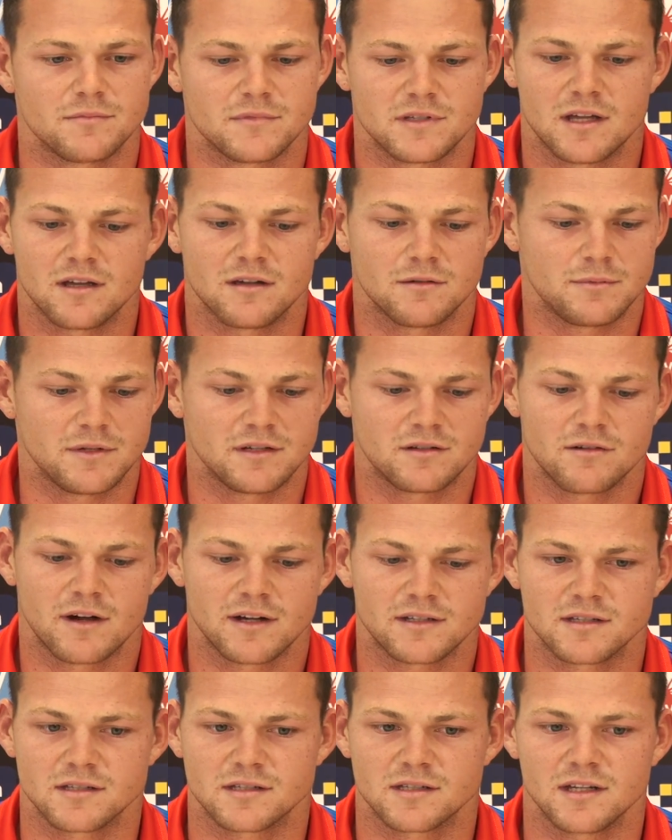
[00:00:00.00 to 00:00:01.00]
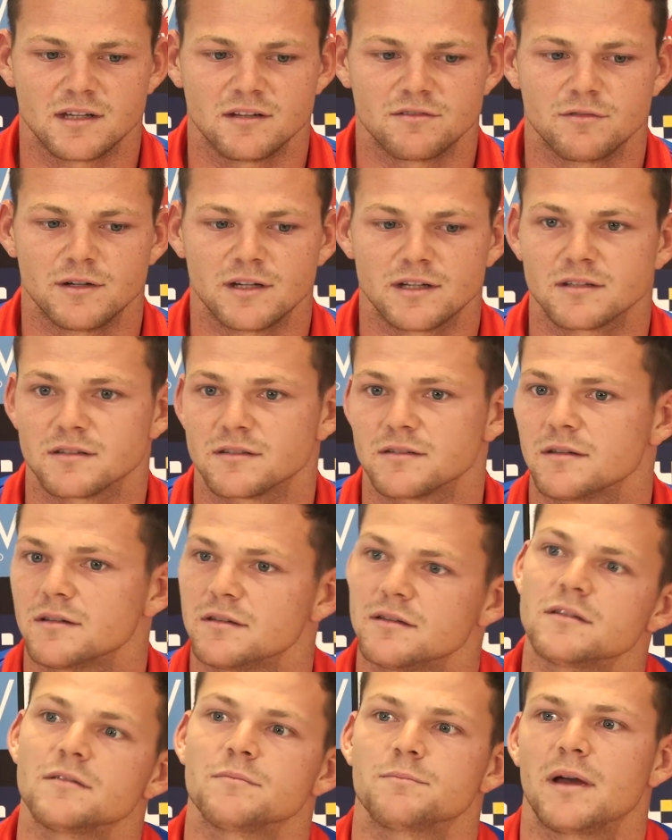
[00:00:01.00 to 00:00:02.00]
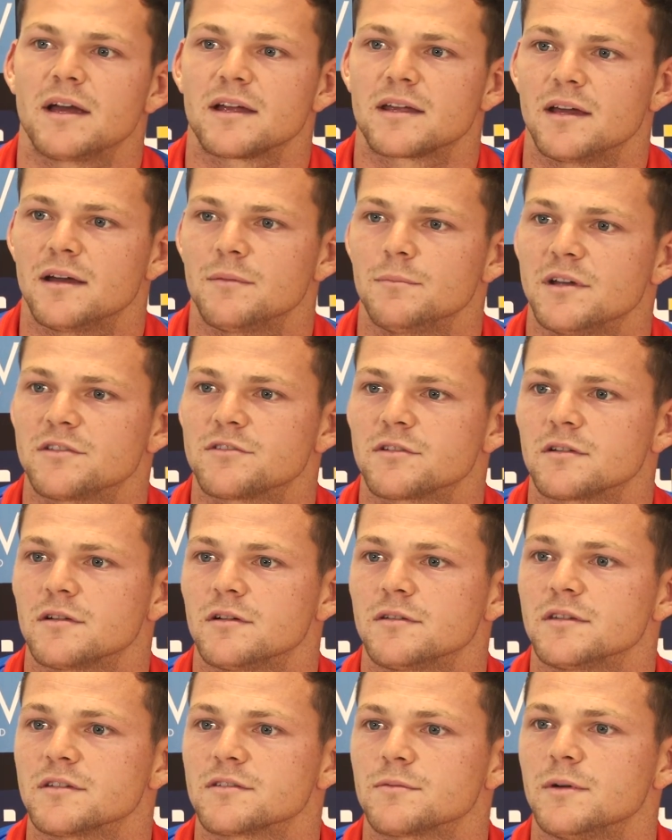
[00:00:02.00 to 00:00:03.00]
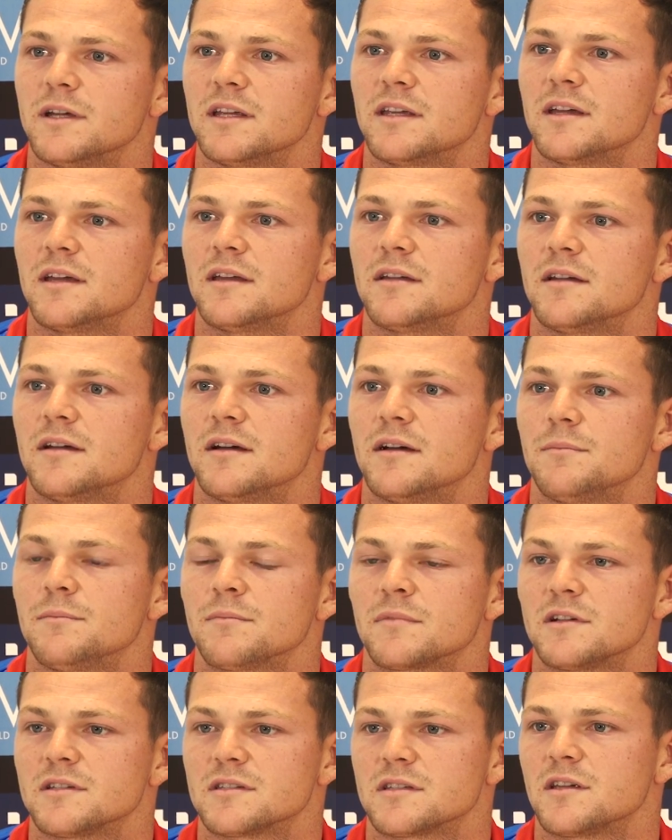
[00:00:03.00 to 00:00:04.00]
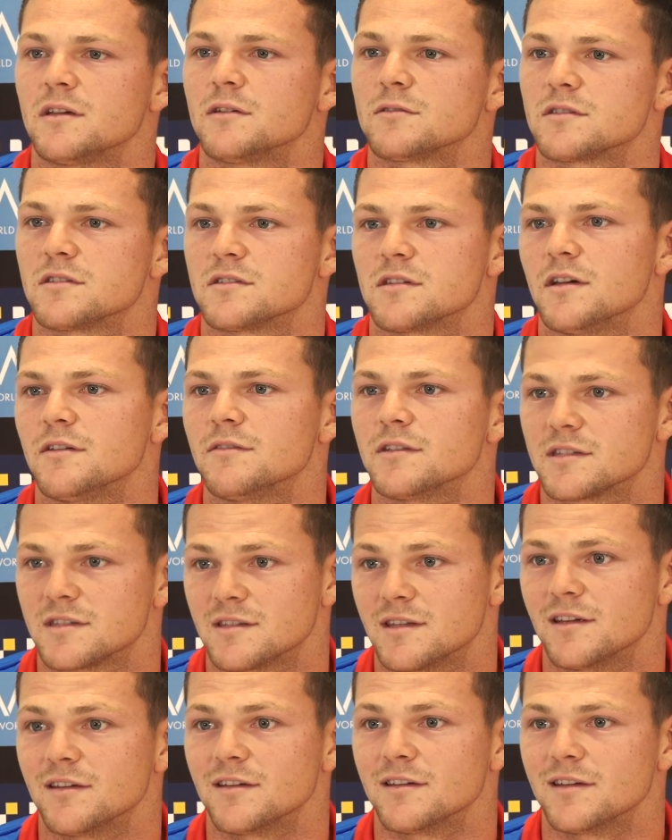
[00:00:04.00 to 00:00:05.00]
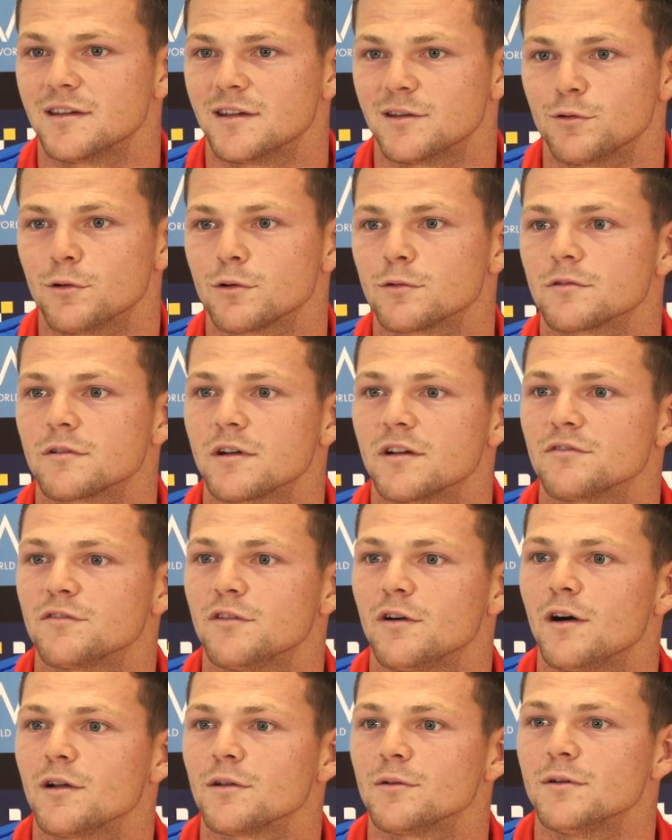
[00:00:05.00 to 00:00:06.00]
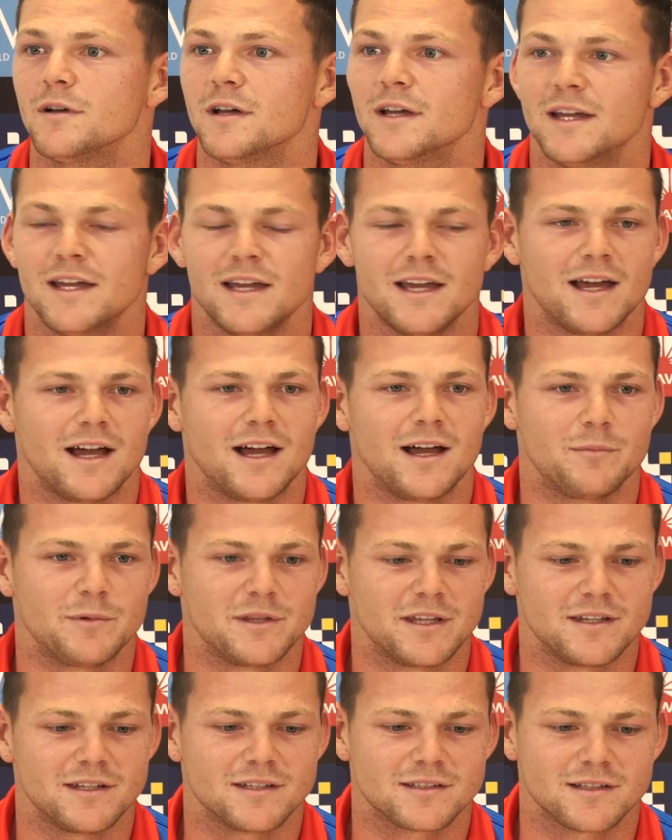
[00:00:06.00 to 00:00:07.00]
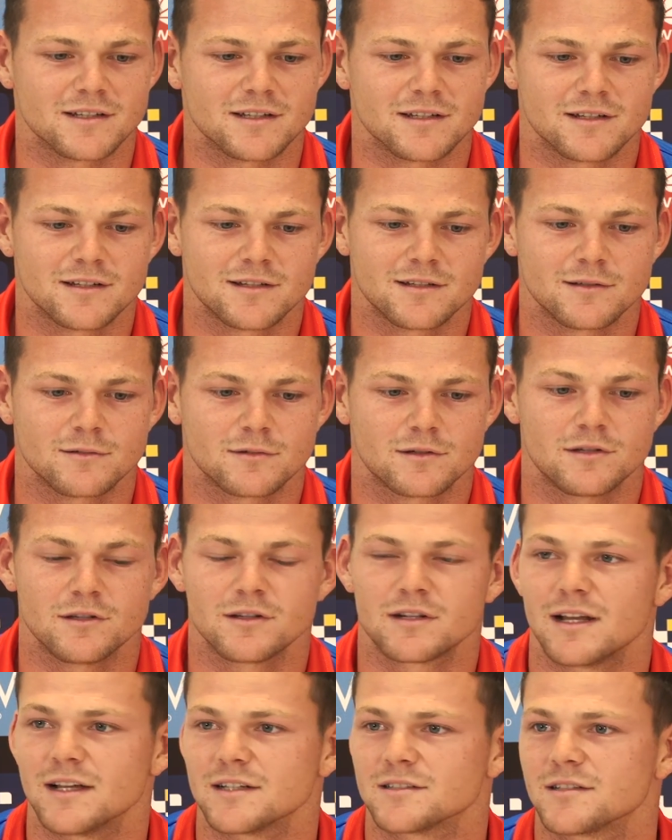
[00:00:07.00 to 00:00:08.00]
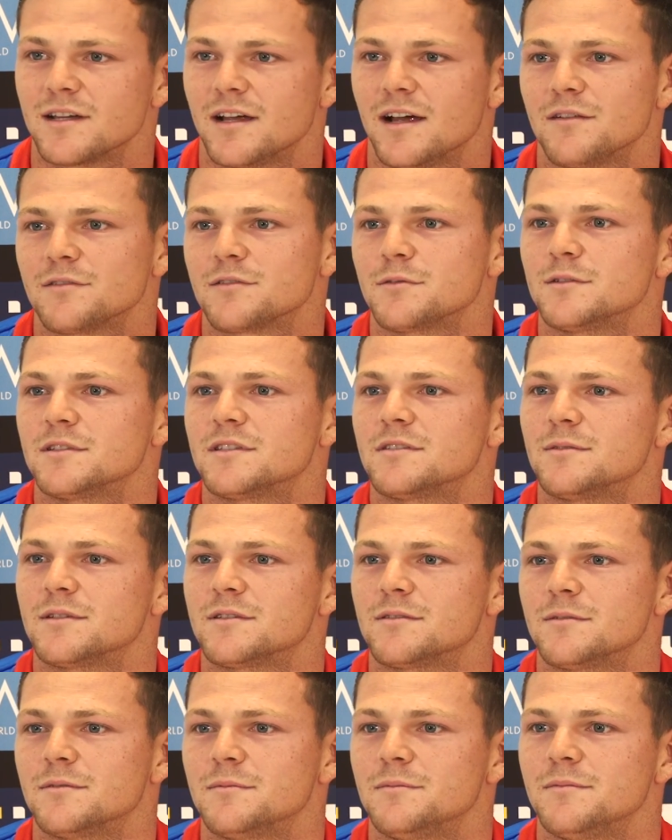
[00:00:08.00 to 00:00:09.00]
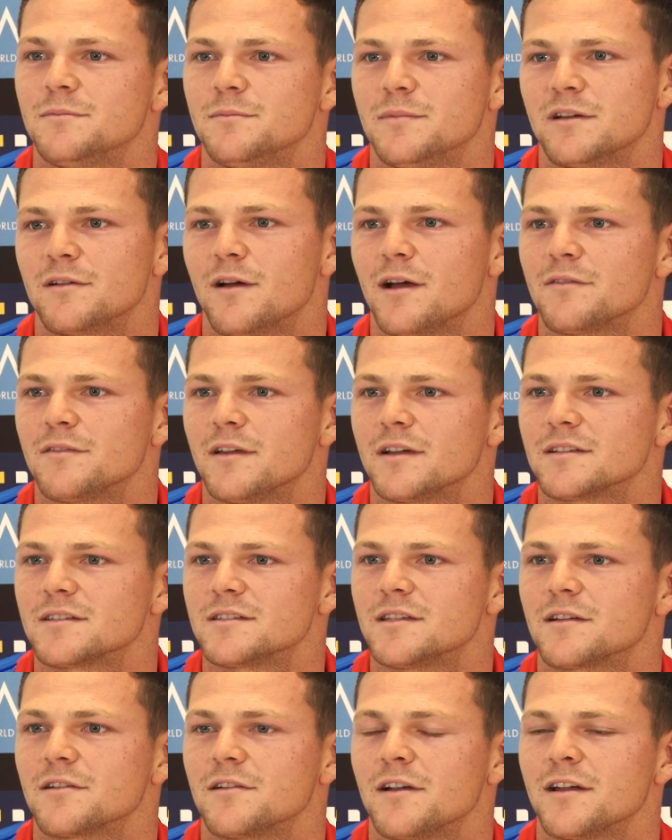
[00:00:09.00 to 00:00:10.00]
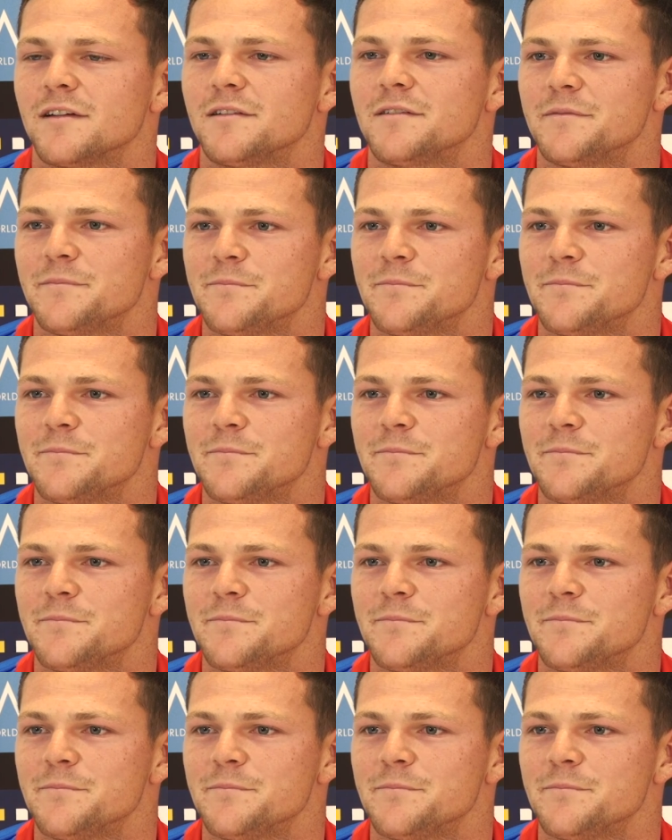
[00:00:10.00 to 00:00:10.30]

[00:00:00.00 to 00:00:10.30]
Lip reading: yeah, it'd be great to see if we can pack out Metricon this weekend, because the girls deserve it. It's their inaugural grand final, and then there's a Q clash afterwards, which would be great if they could stick around.